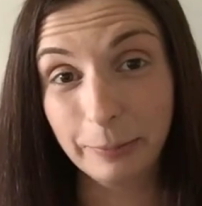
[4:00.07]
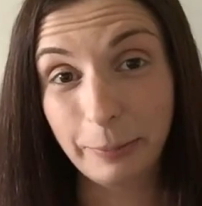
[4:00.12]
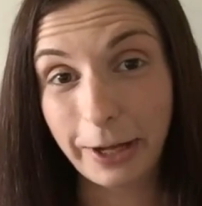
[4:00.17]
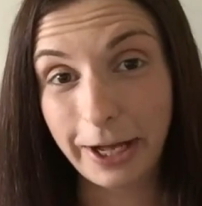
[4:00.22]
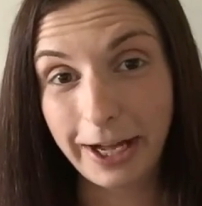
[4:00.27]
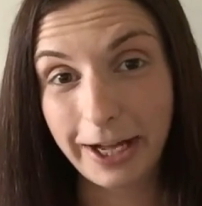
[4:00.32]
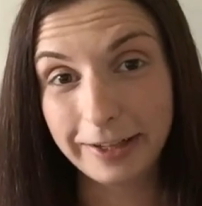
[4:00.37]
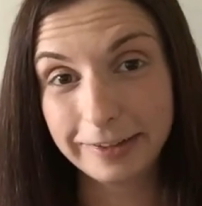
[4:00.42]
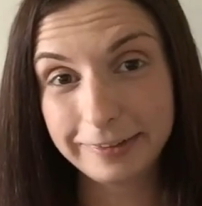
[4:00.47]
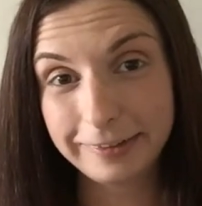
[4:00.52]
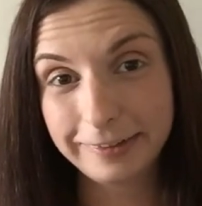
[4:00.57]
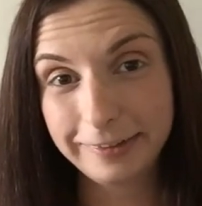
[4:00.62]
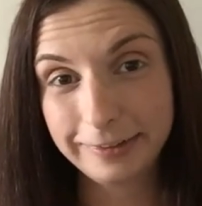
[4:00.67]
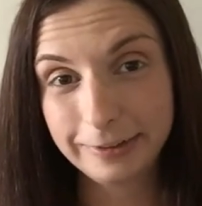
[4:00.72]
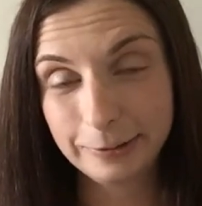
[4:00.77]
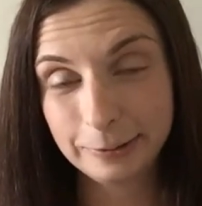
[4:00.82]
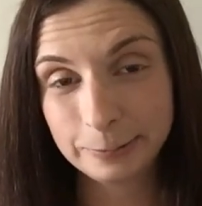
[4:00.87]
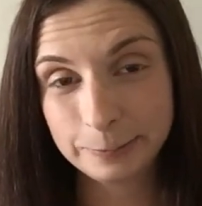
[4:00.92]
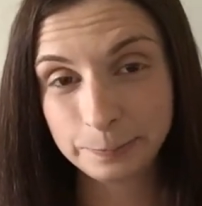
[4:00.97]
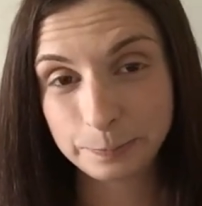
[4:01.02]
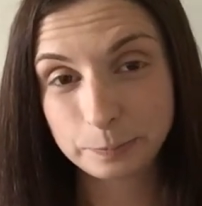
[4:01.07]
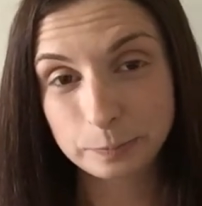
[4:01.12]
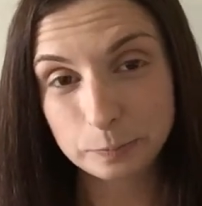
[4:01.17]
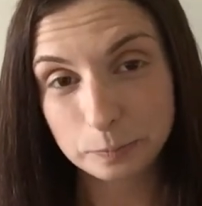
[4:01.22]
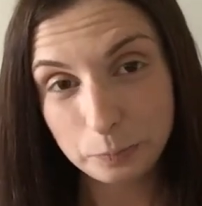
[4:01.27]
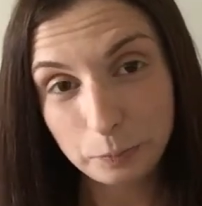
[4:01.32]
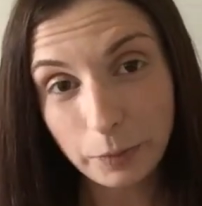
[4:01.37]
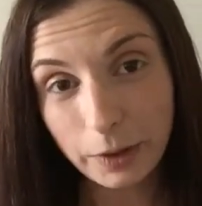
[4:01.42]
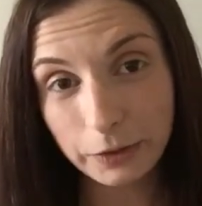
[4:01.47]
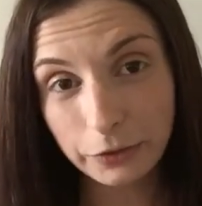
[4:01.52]
in the past.
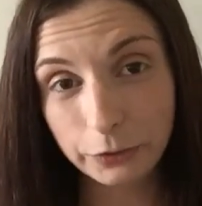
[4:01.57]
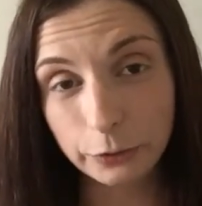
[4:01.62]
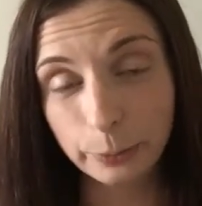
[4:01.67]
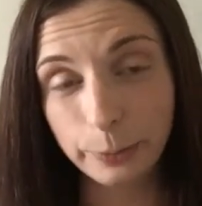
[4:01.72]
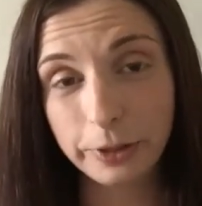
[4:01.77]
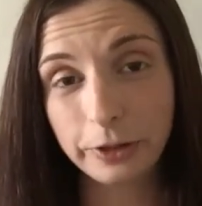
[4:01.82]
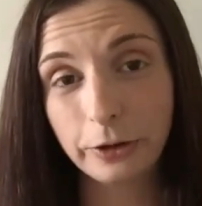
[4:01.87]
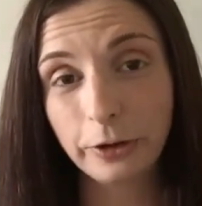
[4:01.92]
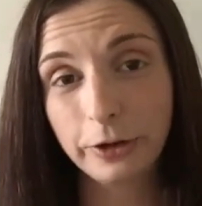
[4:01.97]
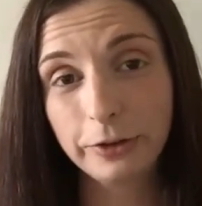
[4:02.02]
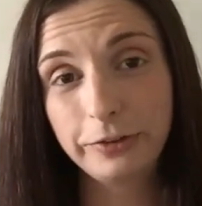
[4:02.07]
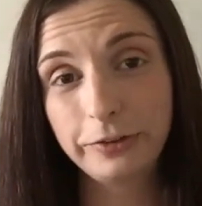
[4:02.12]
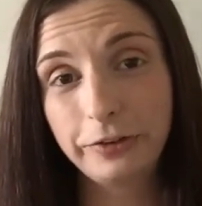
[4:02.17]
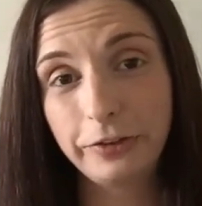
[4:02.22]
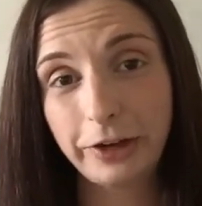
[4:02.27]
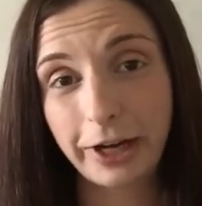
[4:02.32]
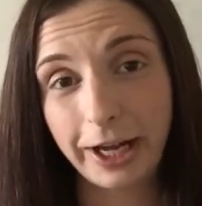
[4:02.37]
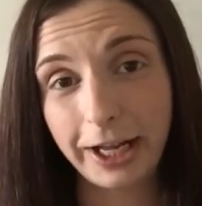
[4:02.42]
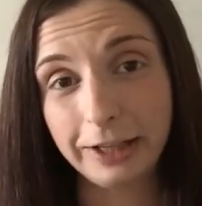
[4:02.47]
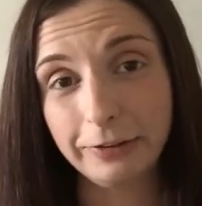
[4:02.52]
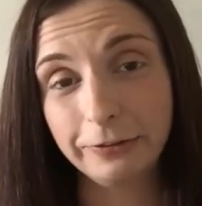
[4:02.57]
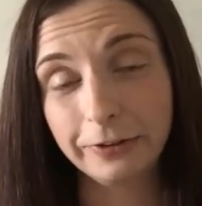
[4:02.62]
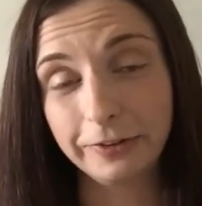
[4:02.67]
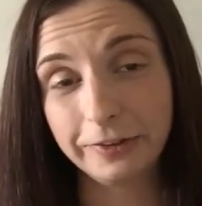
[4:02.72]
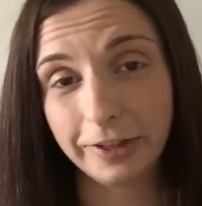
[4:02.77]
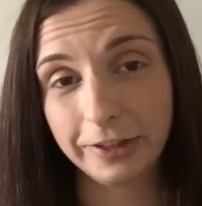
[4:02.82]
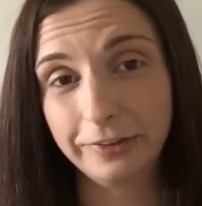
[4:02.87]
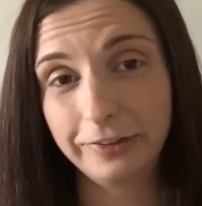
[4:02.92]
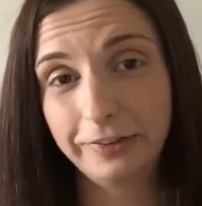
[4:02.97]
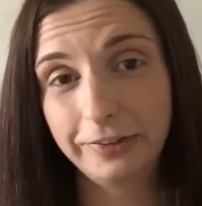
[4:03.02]
So because Thrive
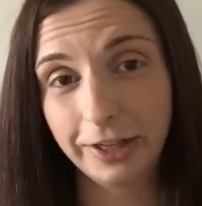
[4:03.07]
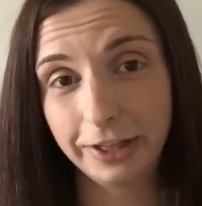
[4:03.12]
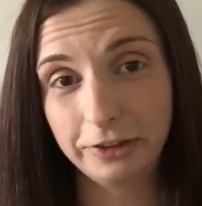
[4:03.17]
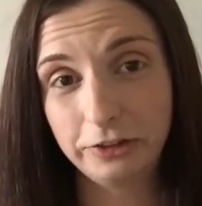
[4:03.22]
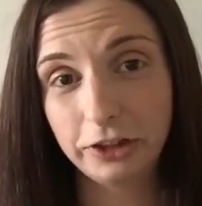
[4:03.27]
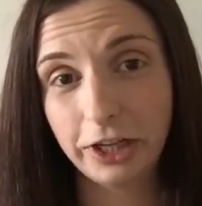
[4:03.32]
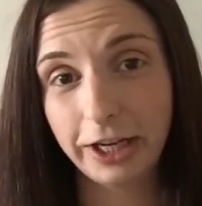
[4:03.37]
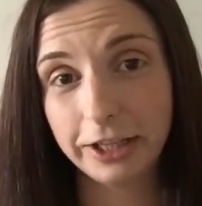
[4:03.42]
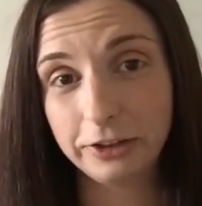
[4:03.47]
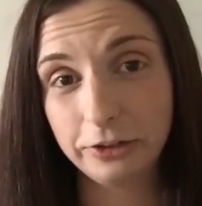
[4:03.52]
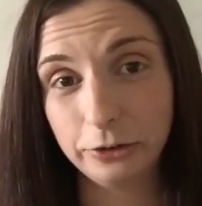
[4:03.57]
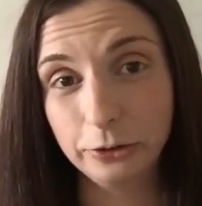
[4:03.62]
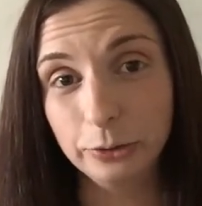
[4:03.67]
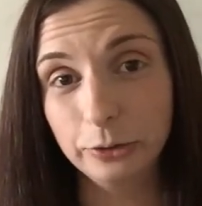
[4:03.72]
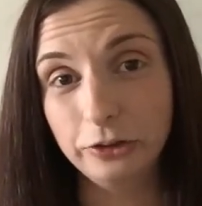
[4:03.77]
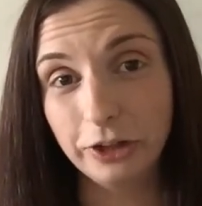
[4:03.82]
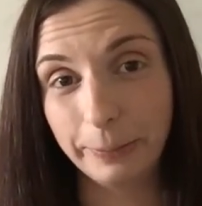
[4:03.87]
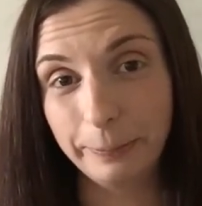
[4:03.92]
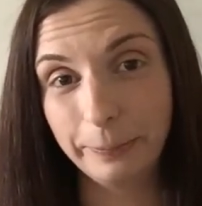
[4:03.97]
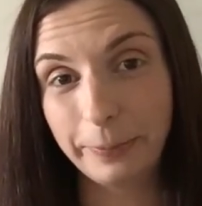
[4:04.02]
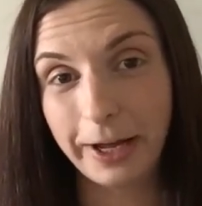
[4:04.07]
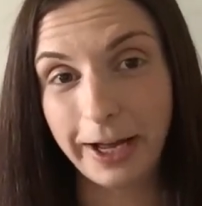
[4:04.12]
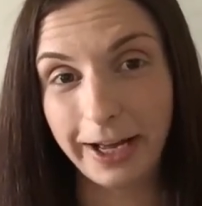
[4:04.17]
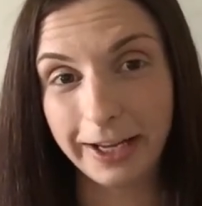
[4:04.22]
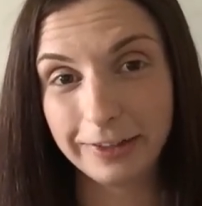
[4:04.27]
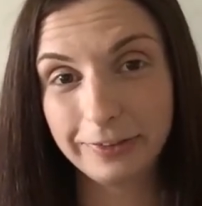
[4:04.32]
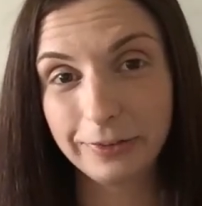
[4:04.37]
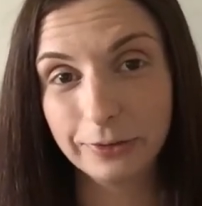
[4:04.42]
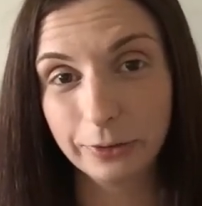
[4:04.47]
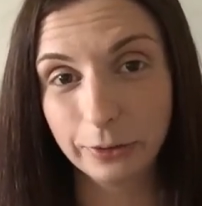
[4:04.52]
has had such a huge
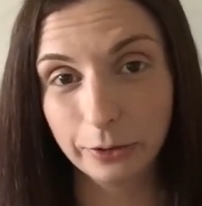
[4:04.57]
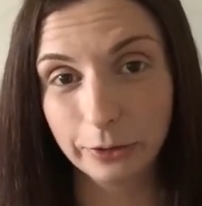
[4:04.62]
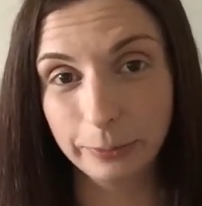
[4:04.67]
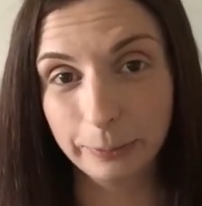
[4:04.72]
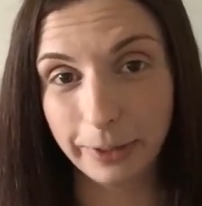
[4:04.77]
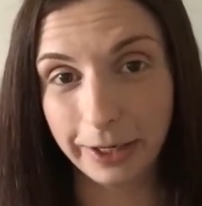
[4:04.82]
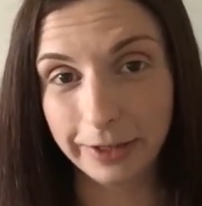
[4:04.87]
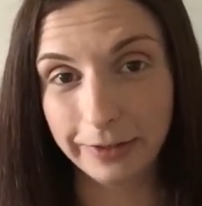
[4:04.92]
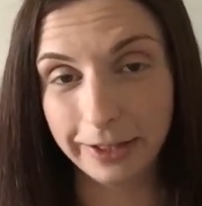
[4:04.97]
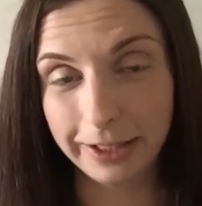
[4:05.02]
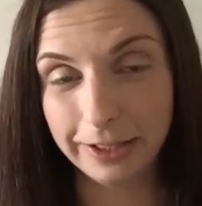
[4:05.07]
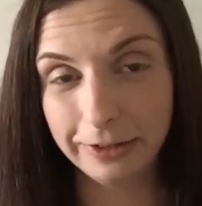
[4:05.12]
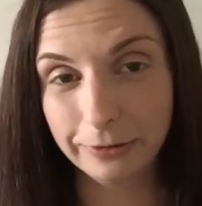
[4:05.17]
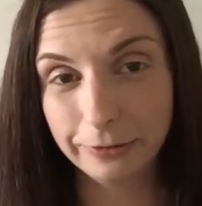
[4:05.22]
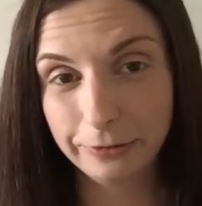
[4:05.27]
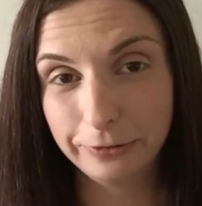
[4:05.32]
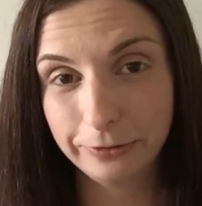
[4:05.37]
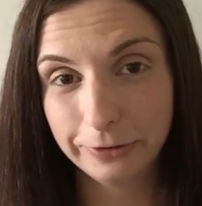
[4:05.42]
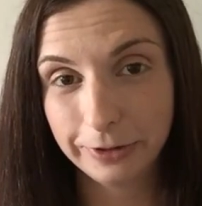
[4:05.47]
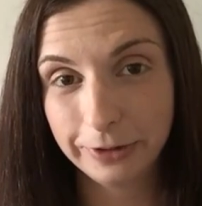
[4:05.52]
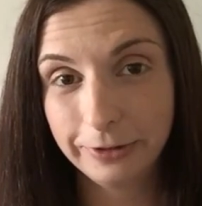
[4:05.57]
impact on my life,